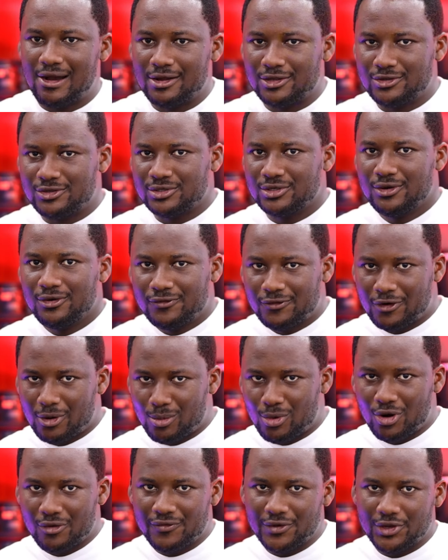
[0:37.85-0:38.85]
out for
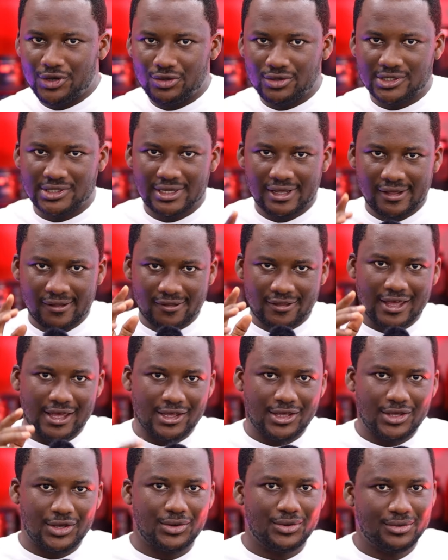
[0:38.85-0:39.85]
more videos.
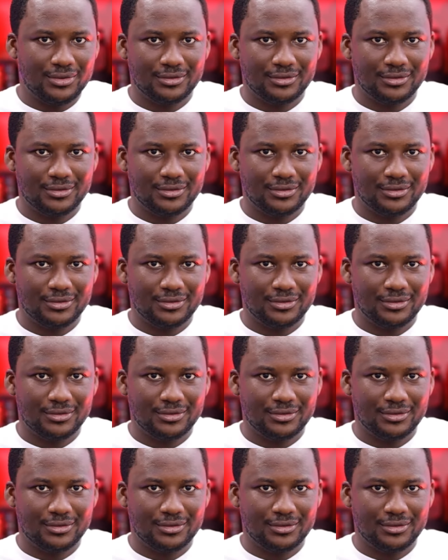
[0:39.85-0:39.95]
Thank you.